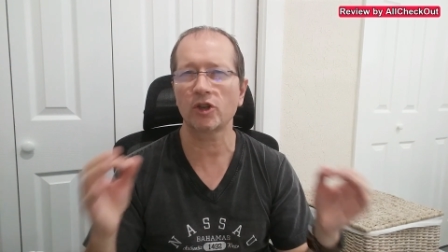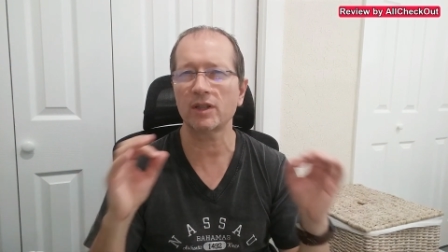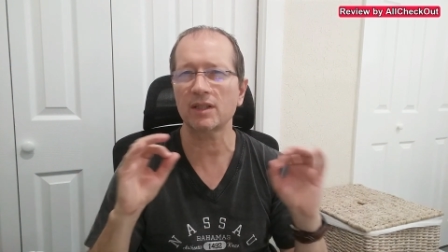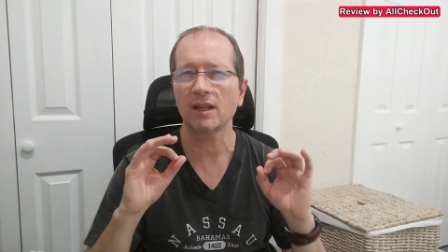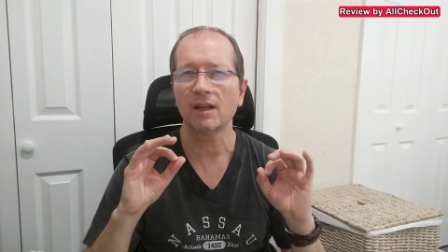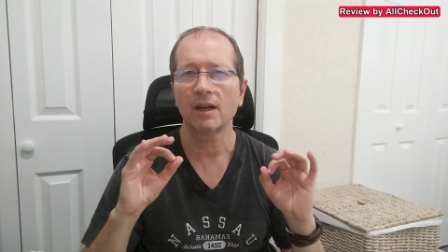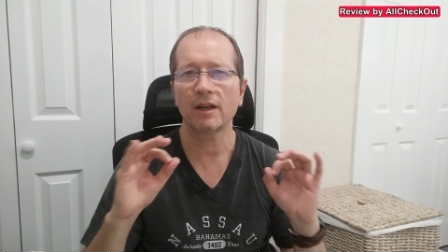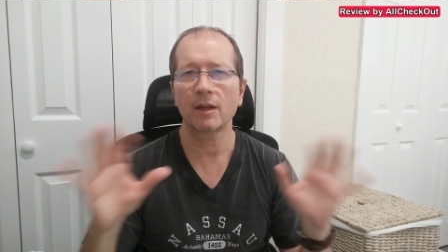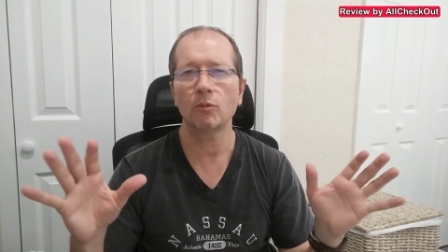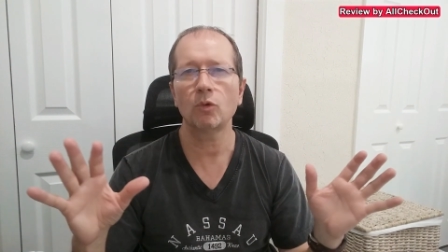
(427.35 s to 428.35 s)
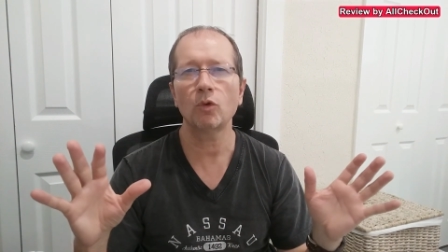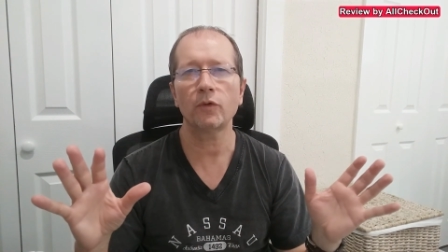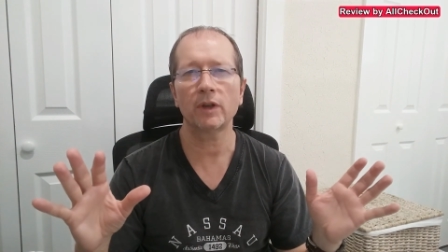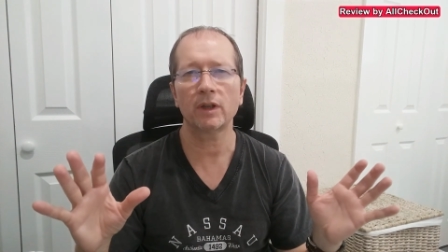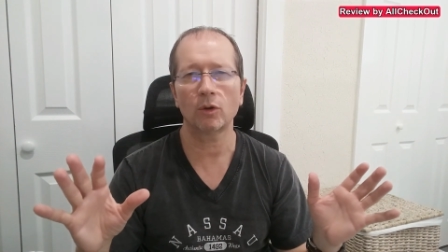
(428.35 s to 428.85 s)
just
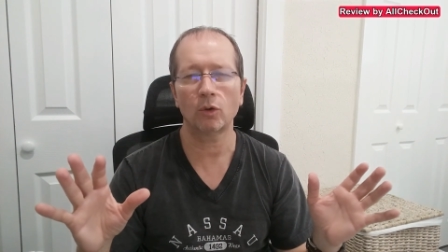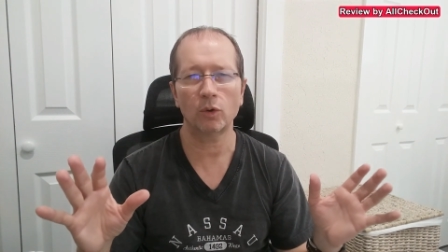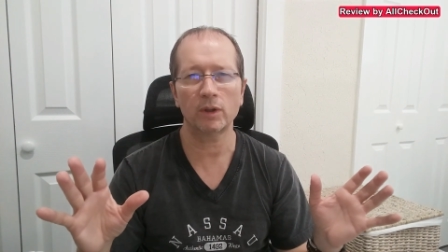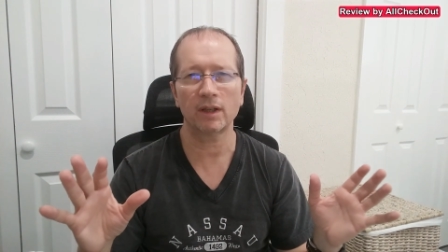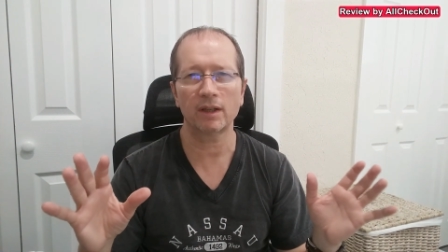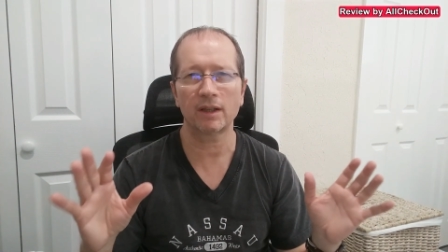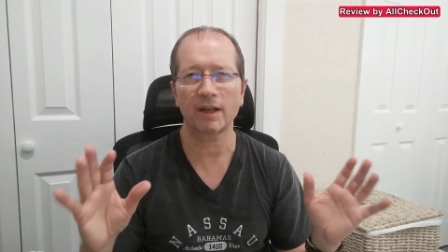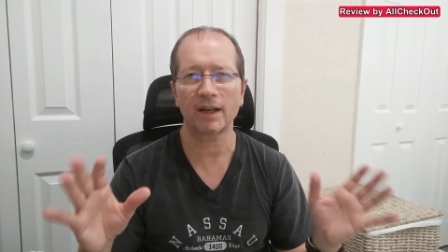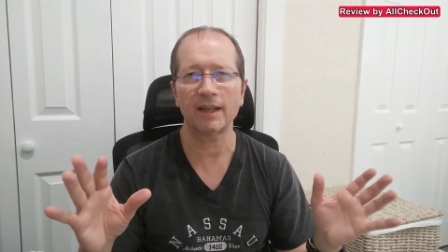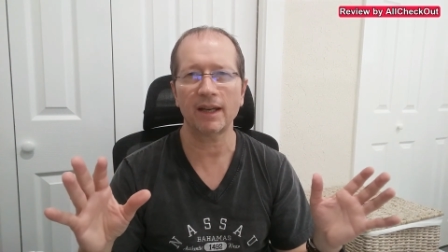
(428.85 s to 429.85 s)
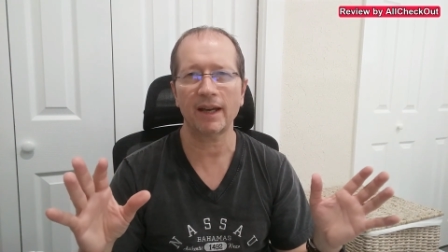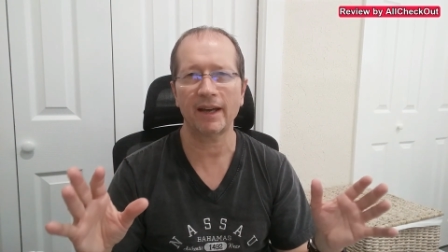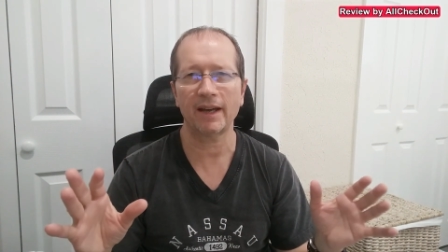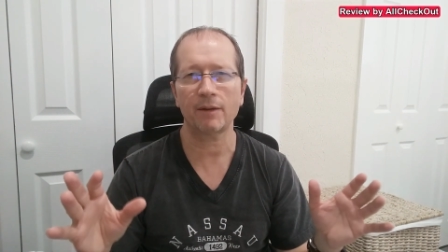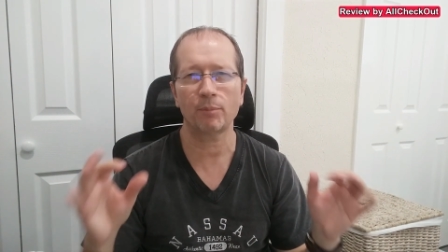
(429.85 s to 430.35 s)
removing all the gray
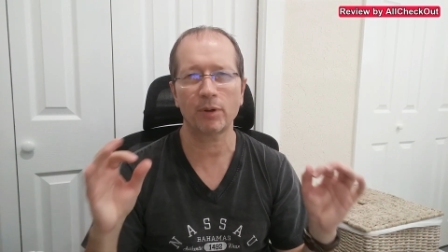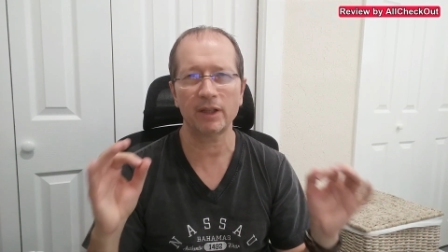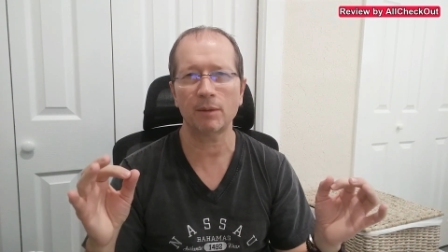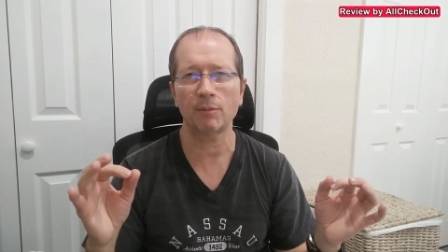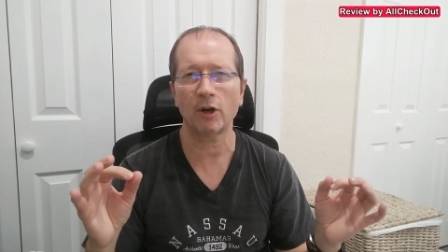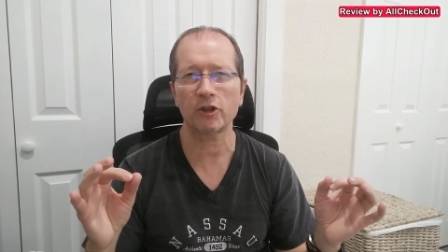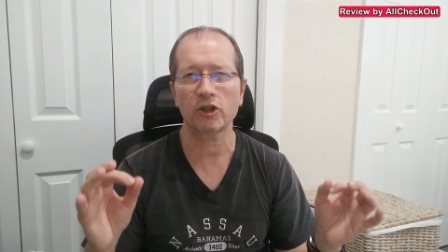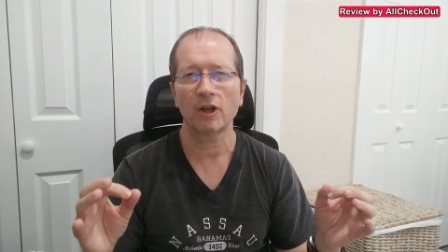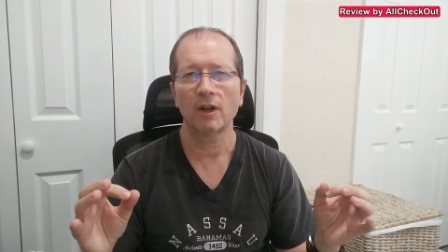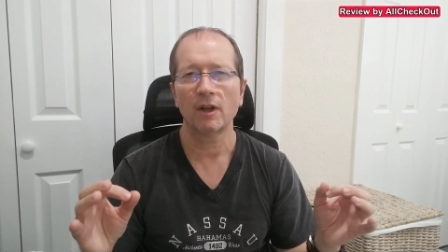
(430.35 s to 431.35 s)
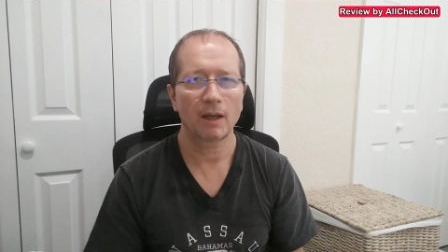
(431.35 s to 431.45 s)
hair pretty much.